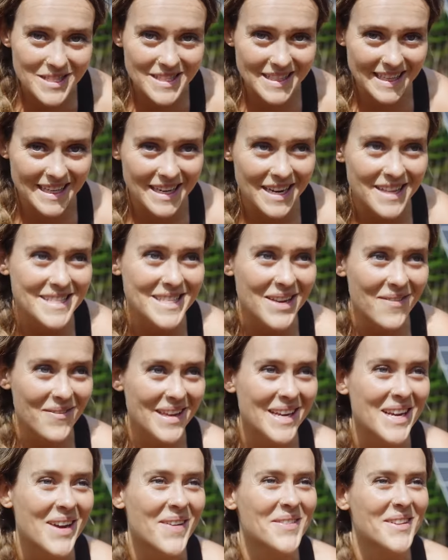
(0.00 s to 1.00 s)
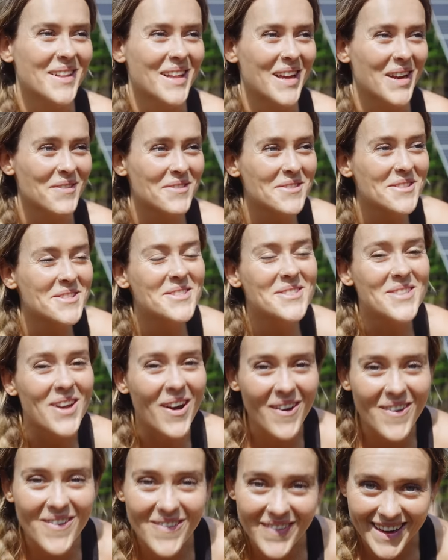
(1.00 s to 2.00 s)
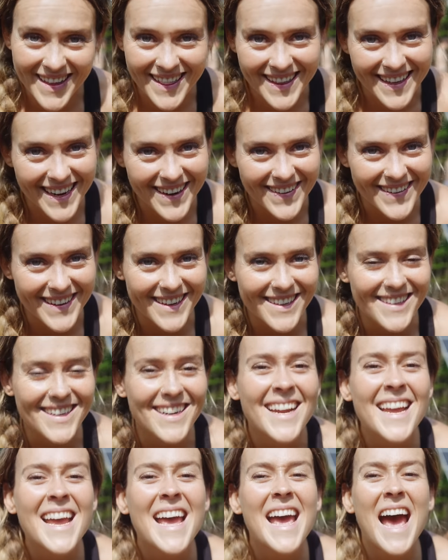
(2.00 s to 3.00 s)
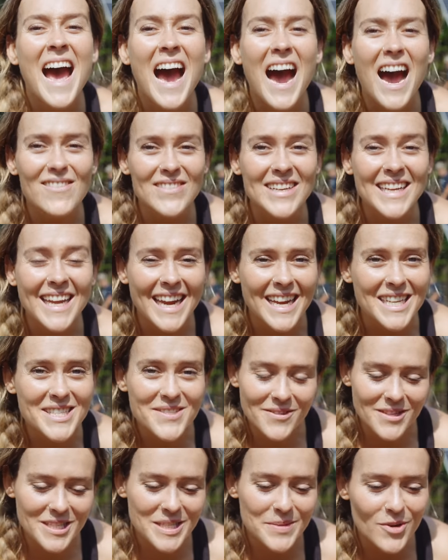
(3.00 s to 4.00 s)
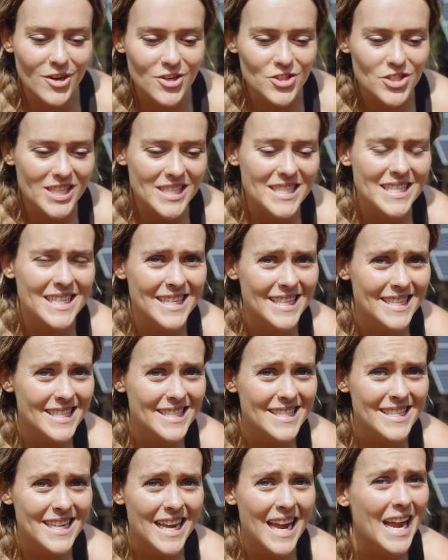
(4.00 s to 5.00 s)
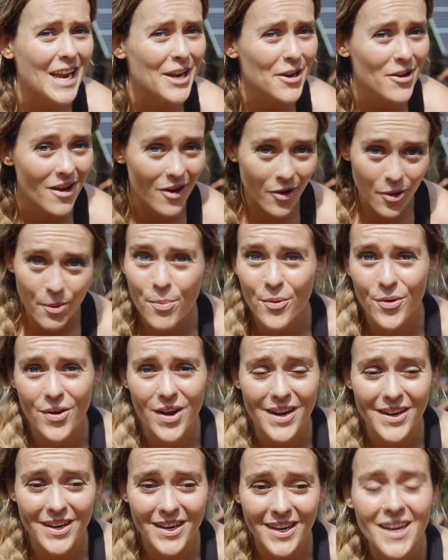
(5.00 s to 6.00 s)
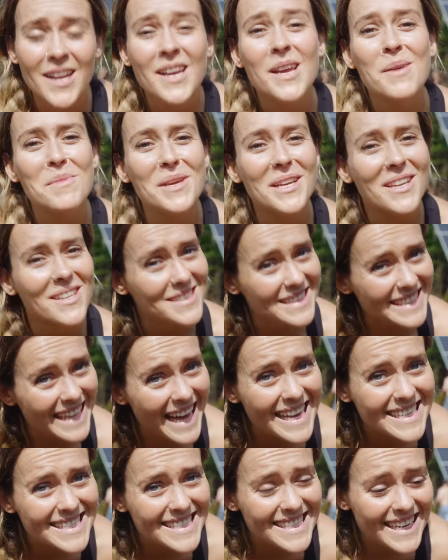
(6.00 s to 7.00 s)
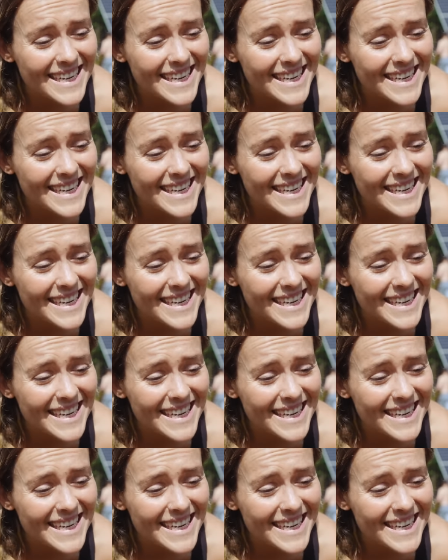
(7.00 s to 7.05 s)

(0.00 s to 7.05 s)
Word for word: seen something come to life so quickly out here. Having hands for this project is a no-brainer because last